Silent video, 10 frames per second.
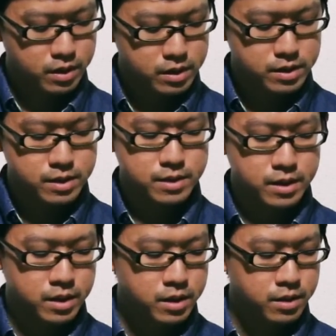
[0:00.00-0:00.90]
This is
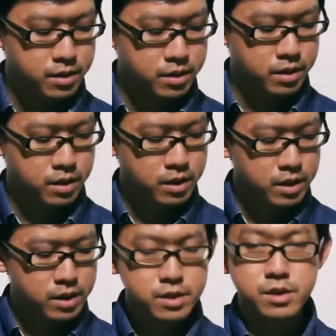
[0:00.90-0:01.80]
D.
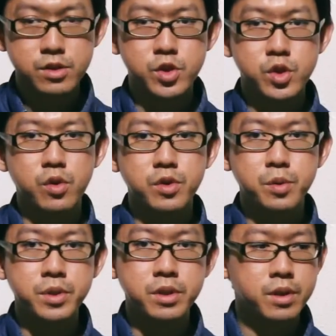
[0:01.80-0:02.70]
This is G over
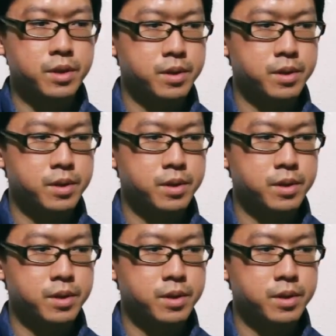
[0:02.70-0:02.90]
B.